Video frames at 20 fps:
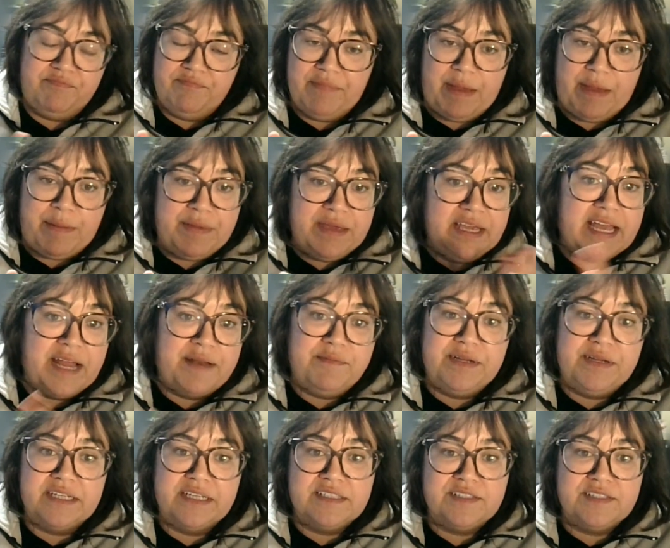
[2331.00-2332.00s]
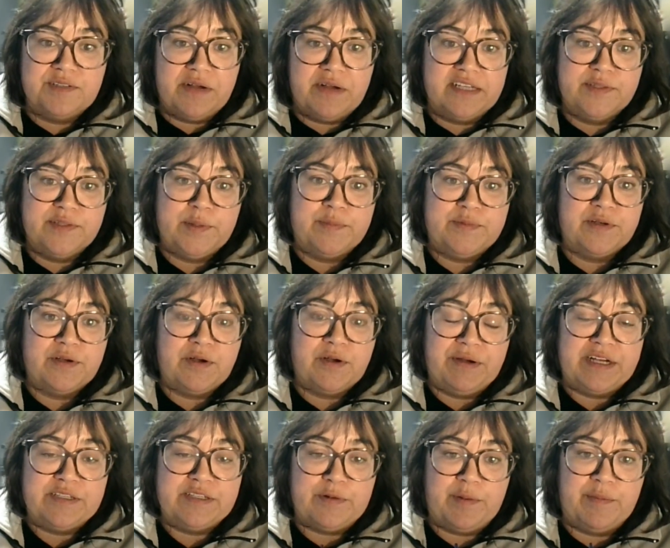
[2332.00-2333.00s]
Maybe again, because the rhizomes are
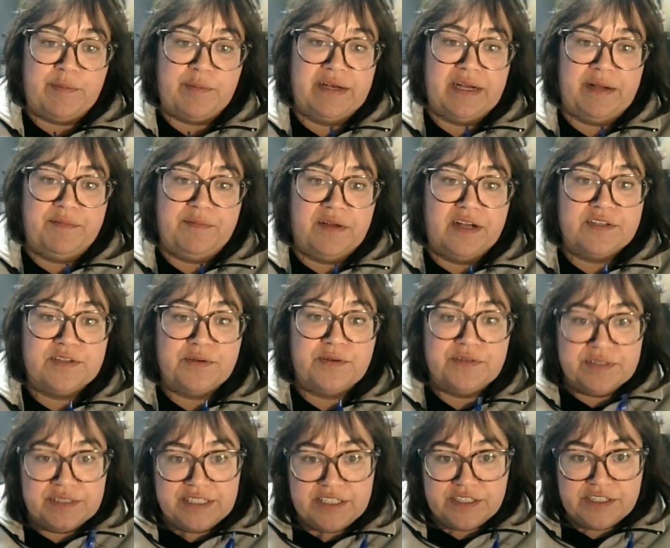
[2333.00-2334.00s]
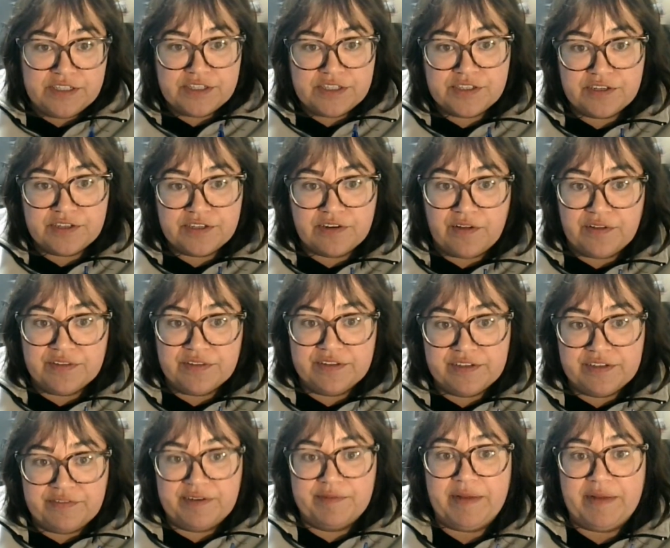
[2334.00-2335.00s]
going dormant. I'm not totally sure all the
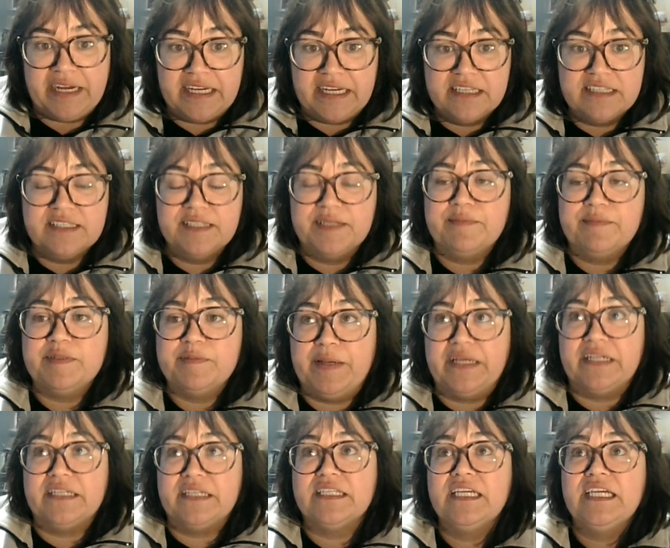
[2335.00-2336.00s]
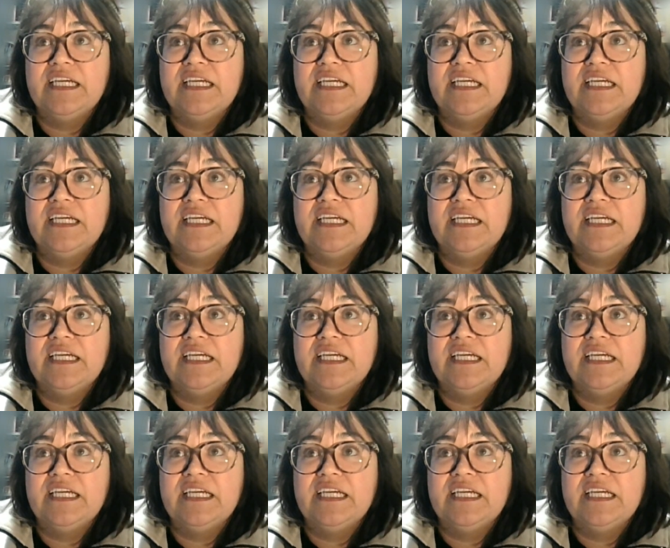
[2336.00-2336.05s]
different mechanisms, but